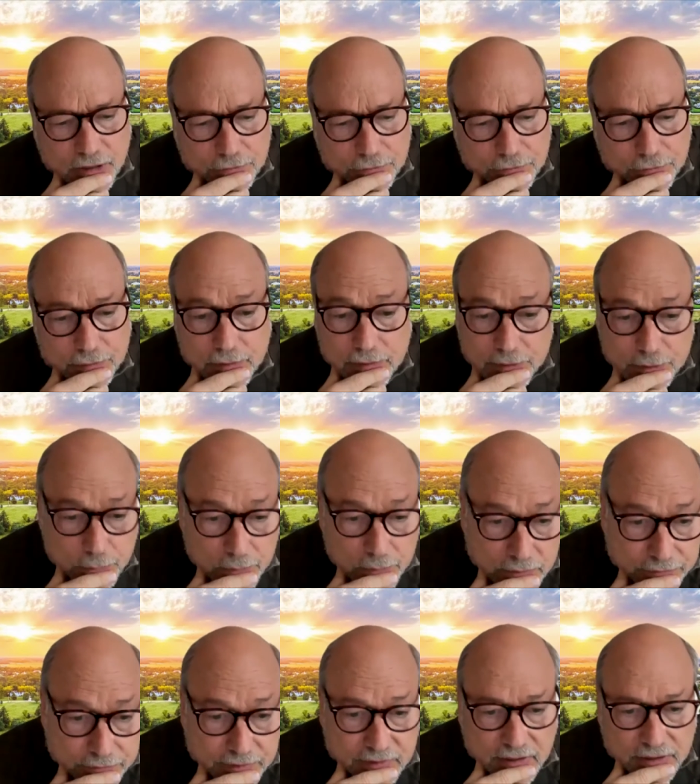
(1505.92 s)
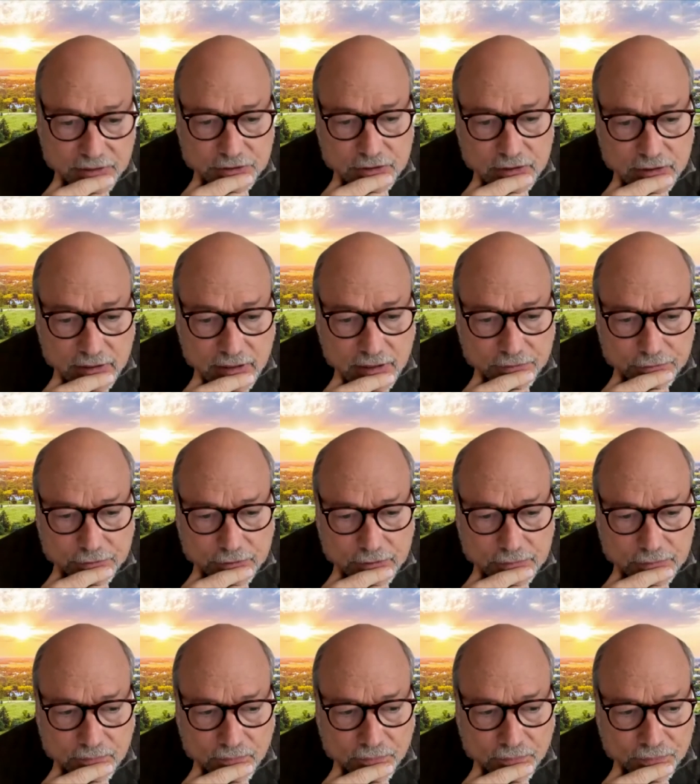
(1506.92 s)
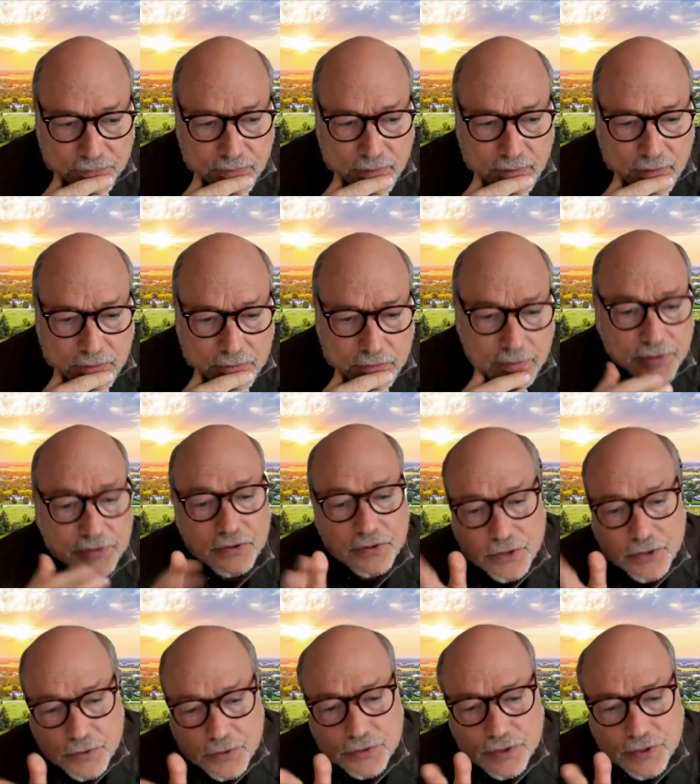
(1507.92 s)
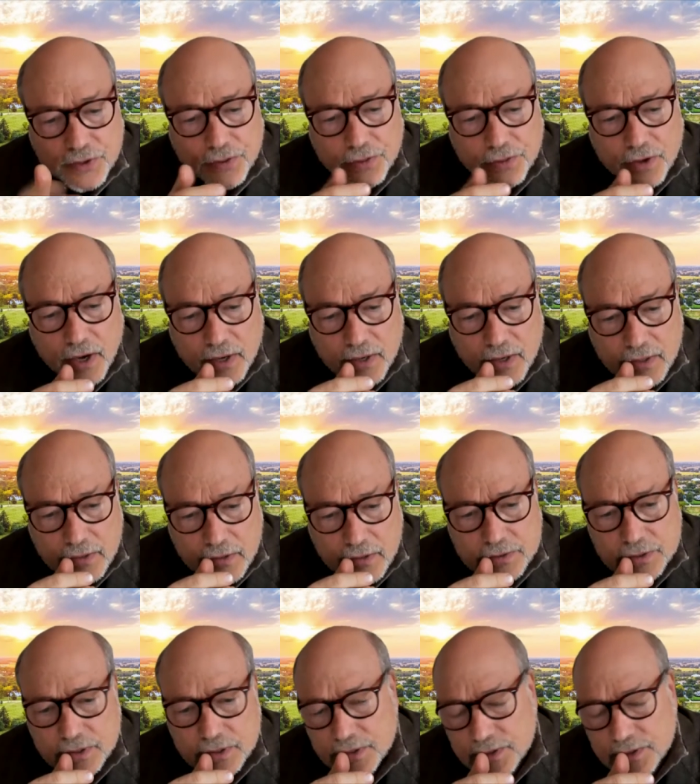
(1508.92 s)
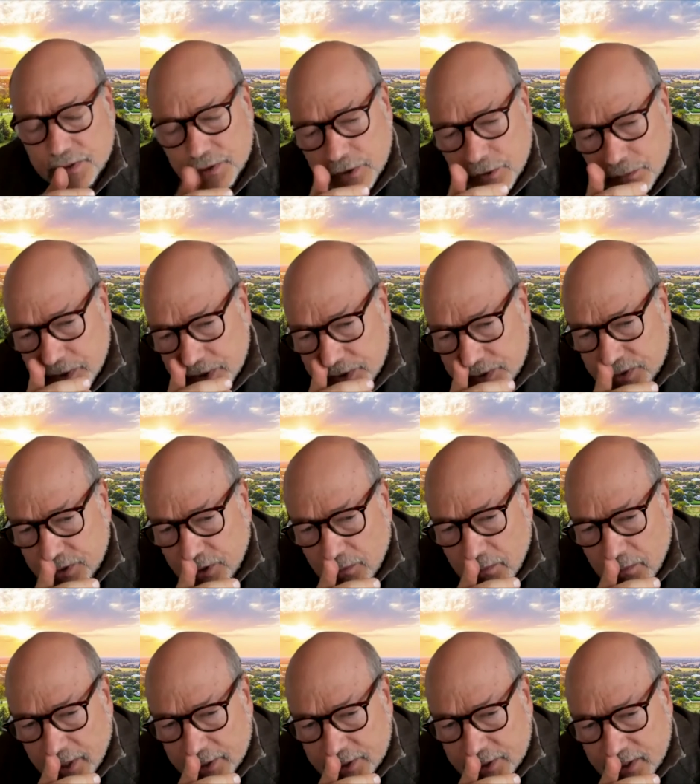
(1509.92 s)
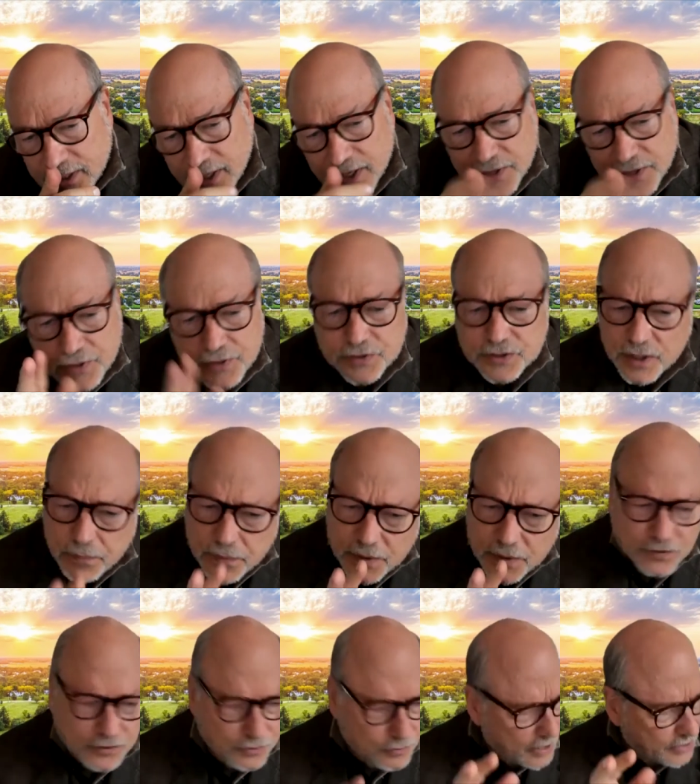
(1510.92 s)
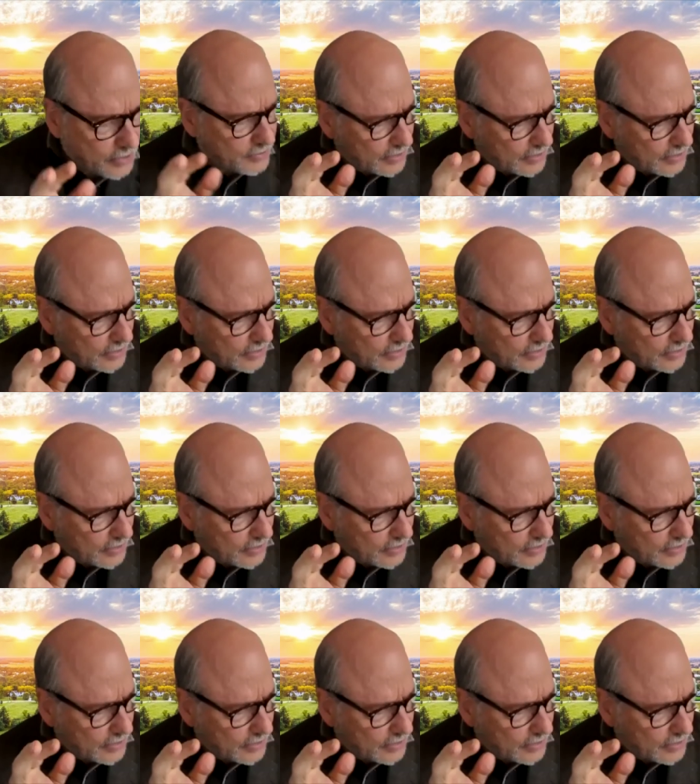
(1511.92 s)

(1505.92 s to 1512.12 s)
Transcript: with a little bit of attention and effort. Yeah, so that's an interesting thought. It doesn't concern yeah. me so much. There's something strange that